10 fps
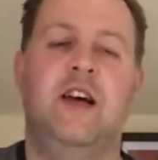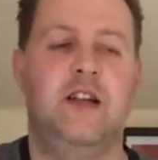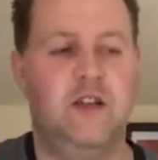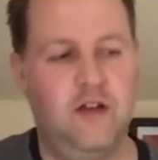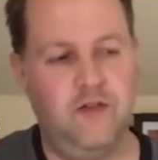
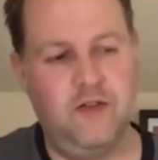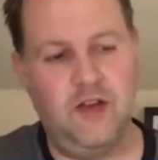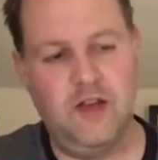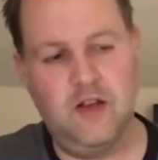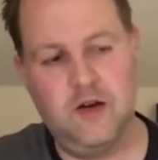And
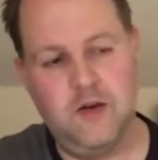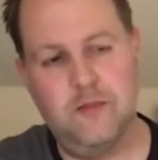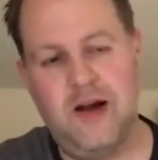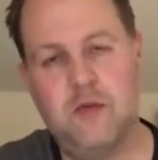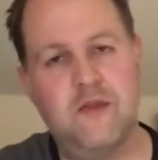the
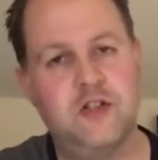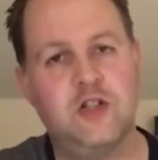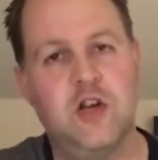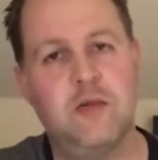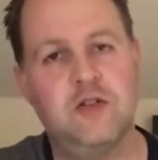battle with the
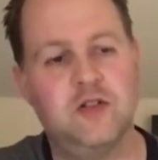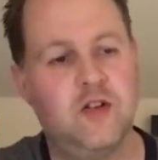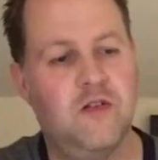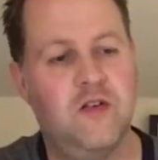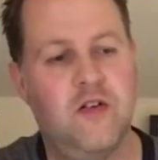Germans
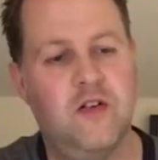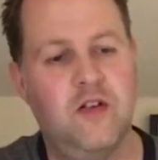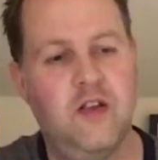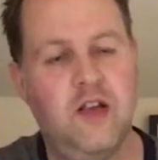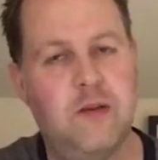and
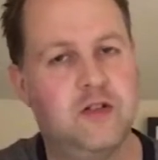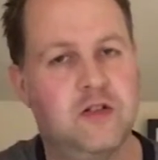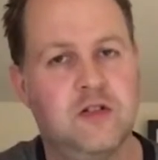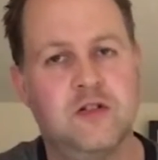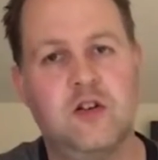the
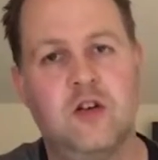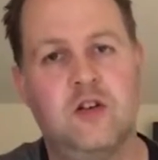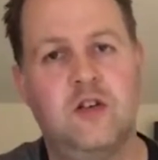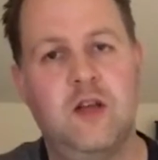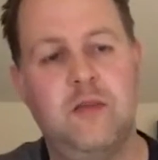Amazons
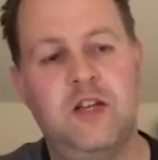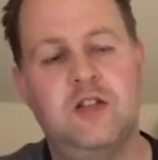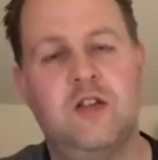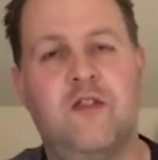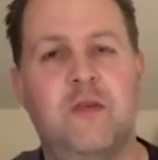on the
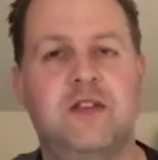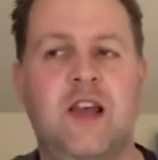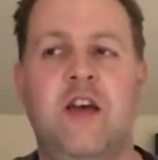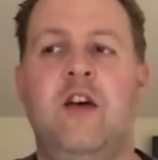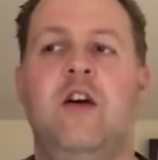beaches of
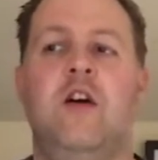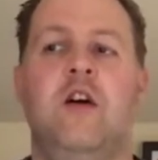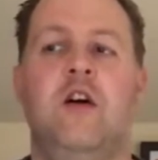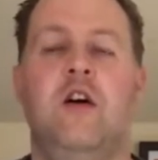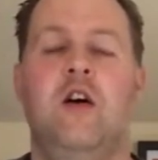Themyscira
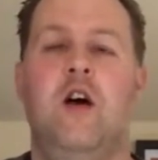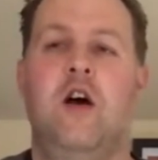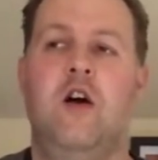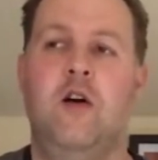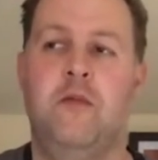
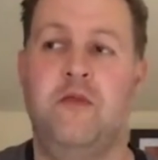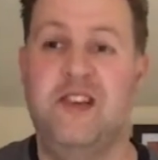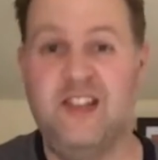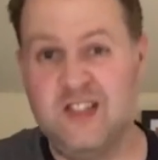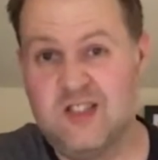
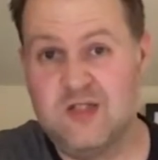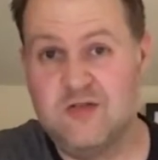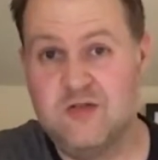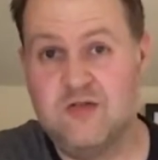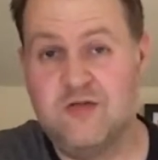is
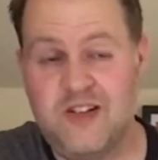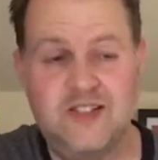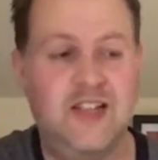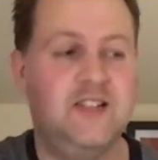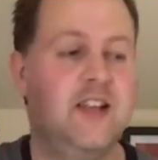
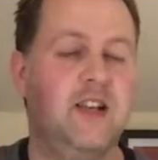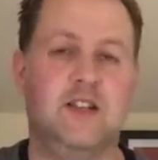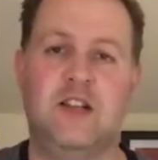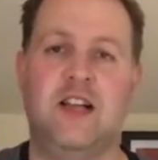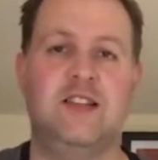fantastic.
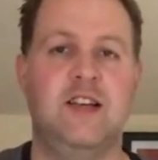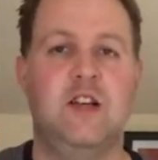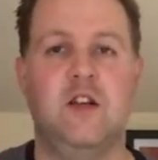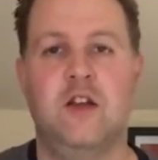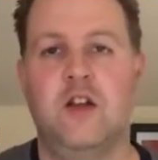Like I
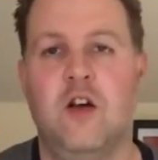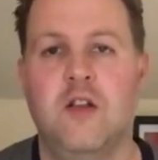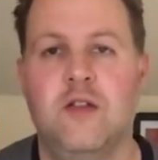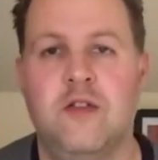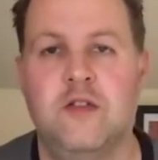said, you
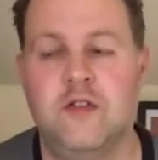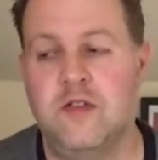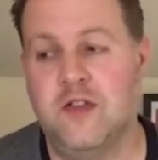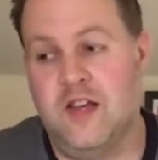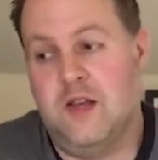know,
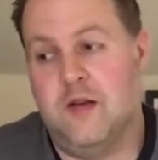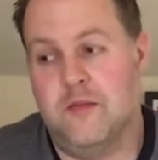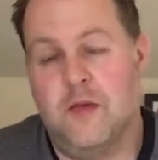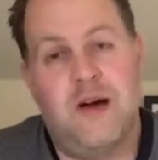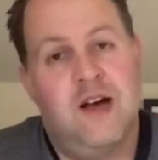the
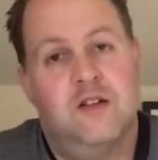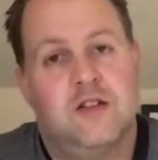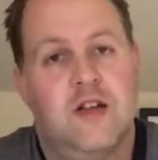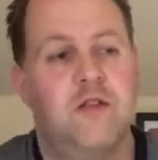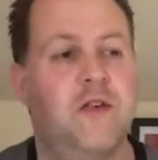
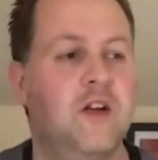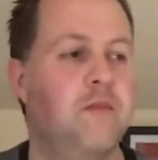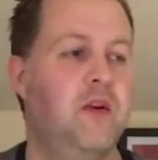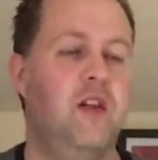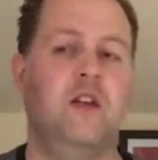battles and everything are
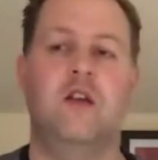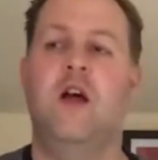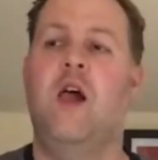brilliant.